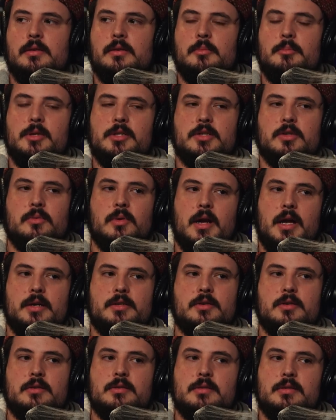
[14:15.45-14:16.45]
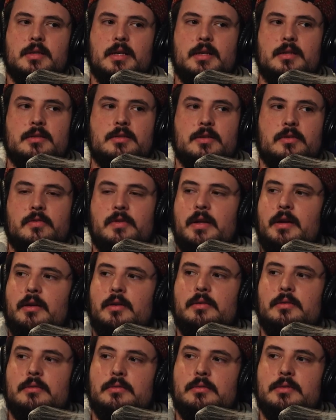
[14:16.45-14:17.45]
Mr. Rogers and
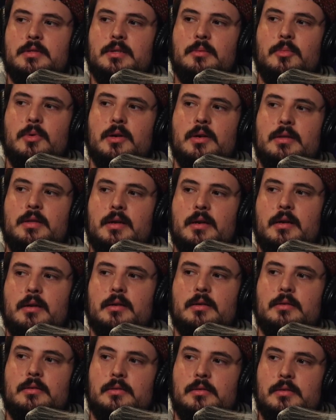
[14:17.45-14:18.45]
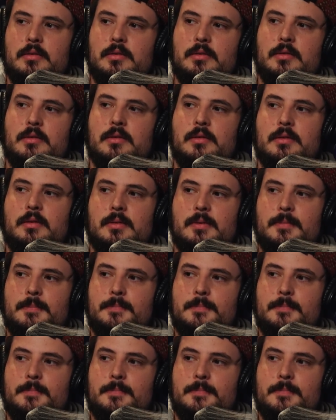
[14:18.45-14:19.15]
Savile, somewhere in there. That'd be weird to have all your